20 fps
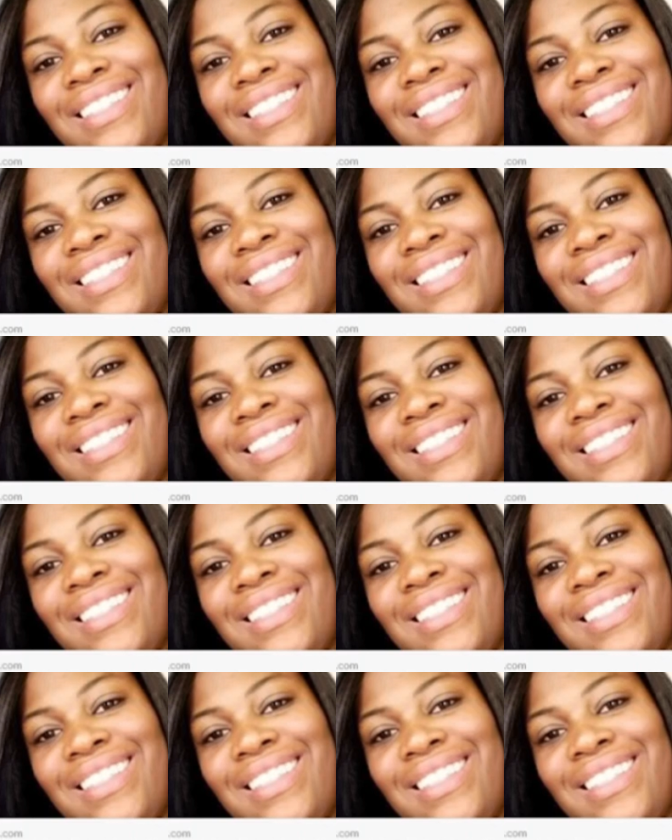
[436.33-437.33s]

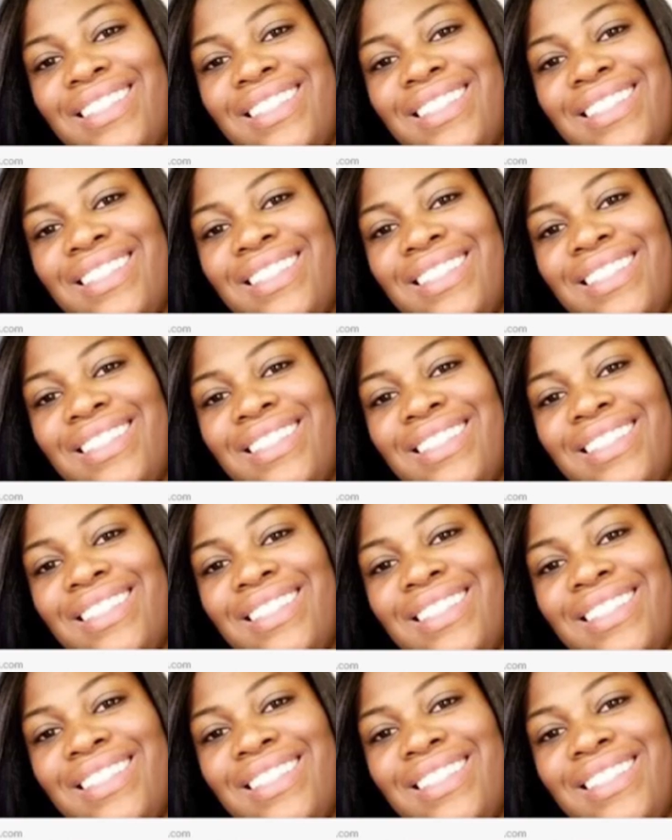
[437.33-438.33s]

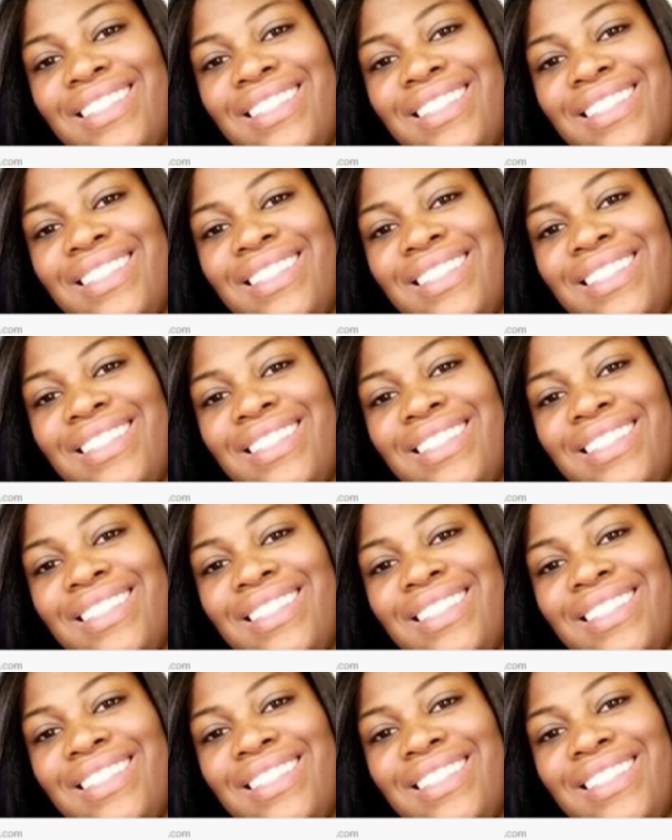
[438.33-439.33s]

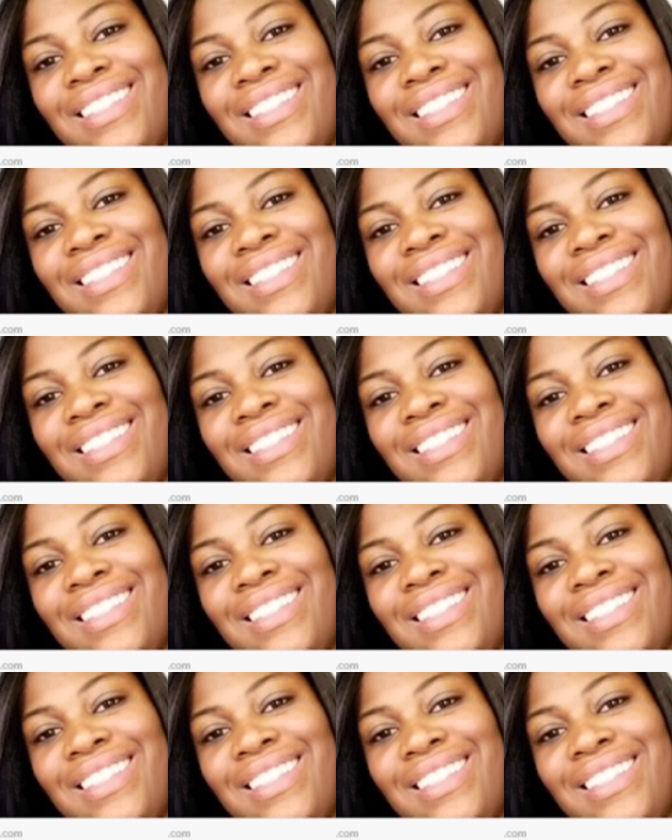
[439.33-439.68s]
[no speech]